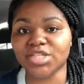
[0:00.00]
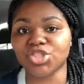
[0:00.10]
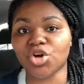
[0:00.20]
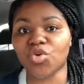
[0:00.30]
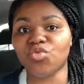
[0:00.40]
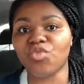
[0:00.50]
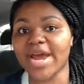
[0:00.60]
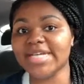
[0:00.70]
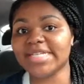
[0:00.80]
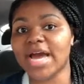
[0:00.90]
So
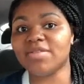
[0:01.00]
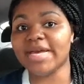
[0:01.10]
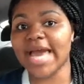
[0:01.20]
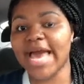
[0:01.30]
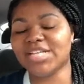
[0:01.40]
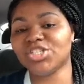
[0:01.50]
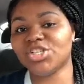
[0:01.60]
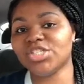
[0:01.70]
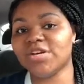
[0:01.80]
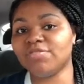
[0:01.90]
write down, like ask
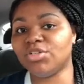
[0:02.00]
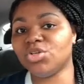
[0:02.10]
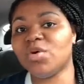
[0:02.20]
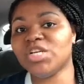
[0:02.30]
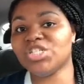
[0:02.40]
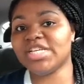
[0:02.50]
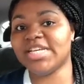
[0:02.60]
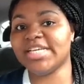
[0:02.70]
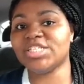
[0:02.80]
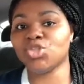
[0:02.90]
yourself little
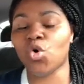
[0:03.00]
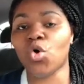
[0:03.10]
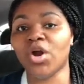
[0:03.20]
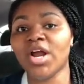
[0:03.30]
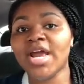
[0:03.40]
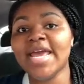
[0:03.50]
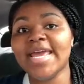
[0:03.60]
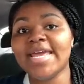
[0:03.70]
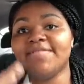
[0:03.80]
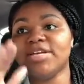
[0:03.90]
questions, or
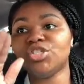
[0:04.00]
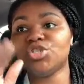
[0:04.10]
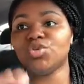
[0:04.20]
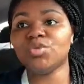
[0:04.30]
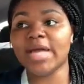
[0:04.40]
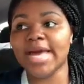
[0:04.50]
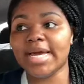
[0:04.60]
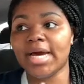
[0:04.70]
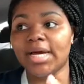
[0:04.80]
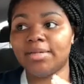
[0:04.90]
even do like,
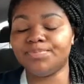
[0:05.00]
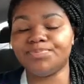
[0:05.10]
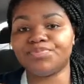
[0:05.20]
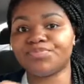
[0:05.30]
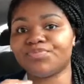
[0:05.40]
like